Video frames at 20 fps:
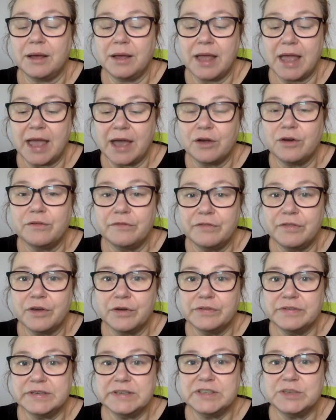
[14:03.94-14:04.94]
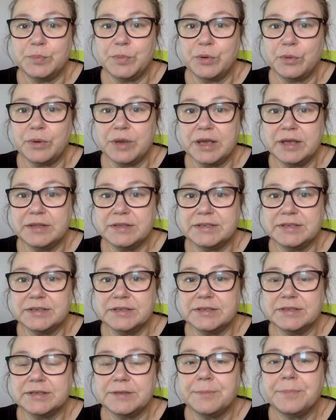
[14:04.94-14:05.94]
out of those
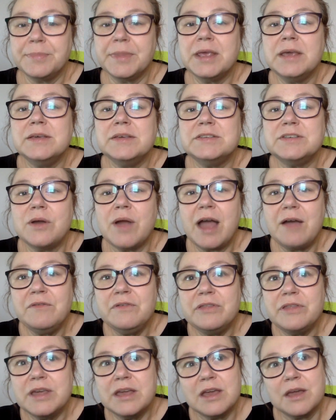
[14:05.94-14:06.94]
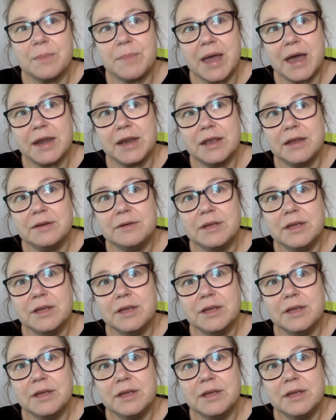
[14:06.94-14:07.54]
experiences. So have a think about it.